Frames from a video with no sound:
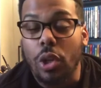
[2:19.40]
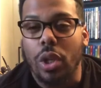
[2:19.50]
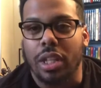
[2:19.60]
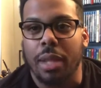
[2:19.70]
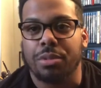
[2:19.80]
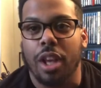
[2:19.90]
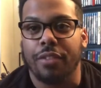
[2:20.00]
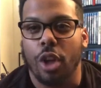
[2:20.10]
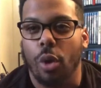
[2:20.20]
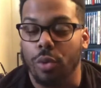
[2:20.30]
glimpse
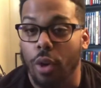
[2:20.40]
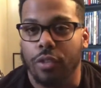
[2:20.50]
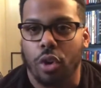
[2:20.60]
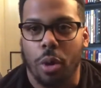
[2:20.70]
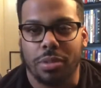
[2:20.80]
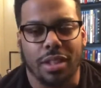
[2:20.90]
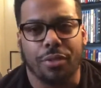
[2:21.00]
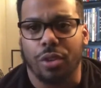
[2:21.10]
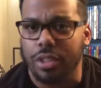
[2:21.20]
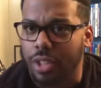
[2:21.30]
of the whole Nova Corps in the
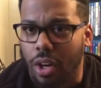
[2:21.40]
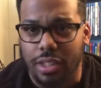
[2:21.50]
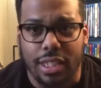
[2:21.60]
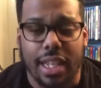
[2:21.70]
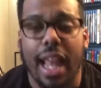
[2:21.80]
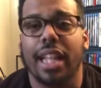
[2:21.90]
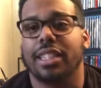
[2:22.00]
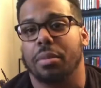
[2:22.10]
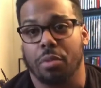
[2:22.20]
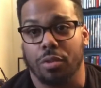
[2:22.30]
first Guardians of the
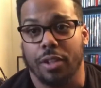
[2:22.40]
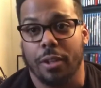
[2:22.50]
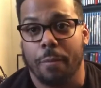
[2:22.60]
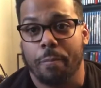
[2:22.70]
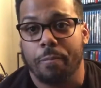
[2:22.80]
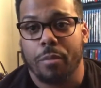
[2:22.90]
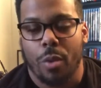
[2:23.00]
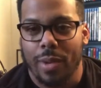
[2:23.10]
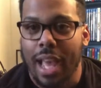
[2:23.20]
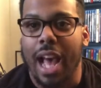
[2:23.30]
Galaxy movie.
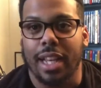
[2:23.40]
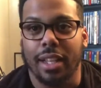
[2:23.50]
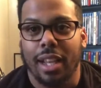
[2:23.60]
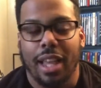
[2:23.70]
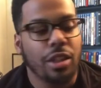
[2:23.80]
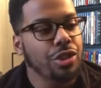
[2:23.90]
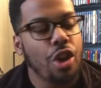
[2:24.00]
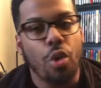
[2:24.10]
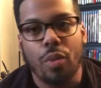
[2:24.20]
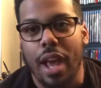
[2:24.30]
We got it. And there's
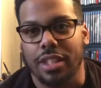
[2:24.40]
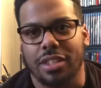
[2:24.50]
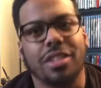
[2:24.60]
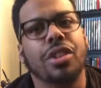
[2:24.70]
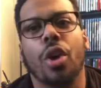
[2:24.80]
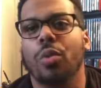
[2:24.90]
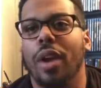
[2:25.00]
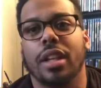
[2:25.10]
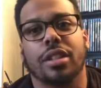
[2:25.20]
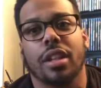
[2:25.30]
no rush.
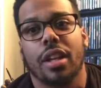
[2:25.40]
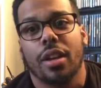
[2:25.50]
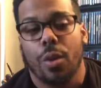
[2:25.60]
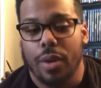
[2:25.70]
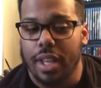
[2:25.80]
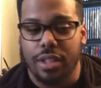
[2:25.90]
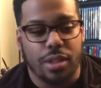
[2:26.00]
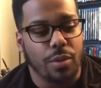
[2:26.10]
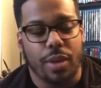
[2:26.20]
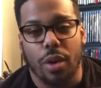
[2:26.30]
When
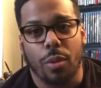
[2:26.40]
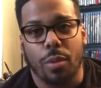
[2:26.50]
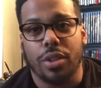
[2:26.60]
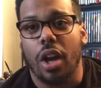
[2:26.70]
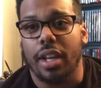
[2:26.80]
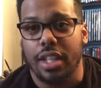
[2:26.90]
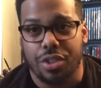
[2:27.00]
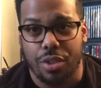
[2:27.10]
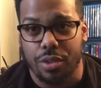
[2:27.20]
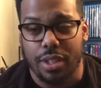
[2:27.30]
we're talking
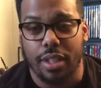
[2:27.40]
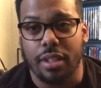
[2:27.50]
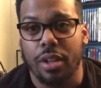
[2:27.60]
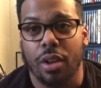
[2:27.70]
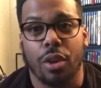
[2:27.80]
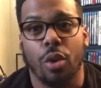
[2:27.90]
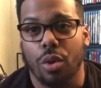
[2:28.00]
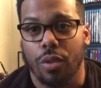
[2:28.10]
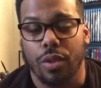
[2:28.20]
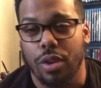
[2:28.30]
introducing, you know, the whole
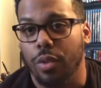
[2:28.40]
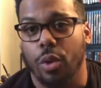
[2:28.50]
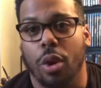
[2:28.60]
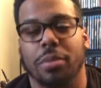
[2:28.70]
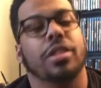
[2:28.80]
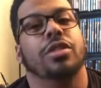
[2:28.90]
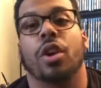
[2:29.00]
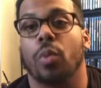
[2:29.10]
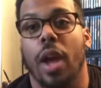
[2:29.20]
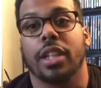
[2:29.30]
Nova and Nova Corps, there's
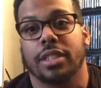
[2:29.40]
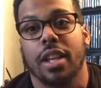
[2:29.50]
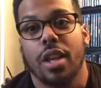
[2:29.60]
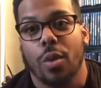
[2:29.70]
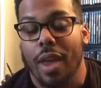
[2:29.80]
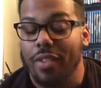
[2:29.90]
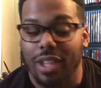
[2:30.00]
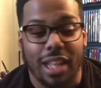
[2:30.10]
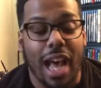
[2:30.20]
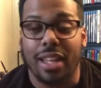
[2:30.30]
no rush. We have a
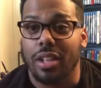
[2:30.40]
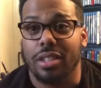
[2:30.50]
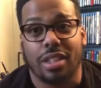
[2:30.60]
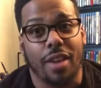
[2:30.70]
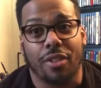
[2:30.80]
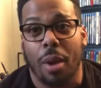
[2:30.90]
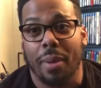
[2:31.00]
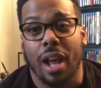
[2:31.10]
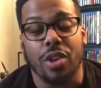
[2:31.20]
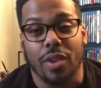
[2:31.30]
lot of good stuff
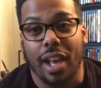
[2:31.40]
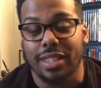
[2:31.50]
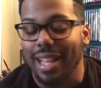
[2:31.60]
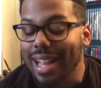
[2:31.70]
coming out, you guys.